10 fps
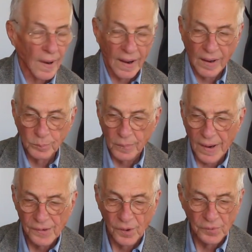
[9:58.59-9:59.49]

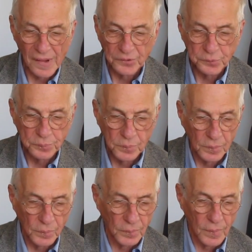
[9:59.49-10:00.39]
I know that's
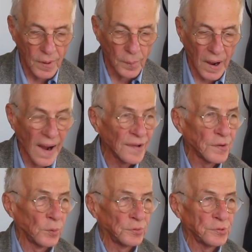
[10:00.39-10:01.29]
I
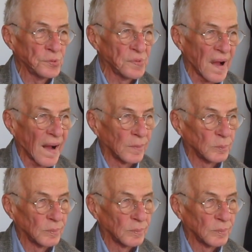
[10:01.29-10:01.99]
don't do that.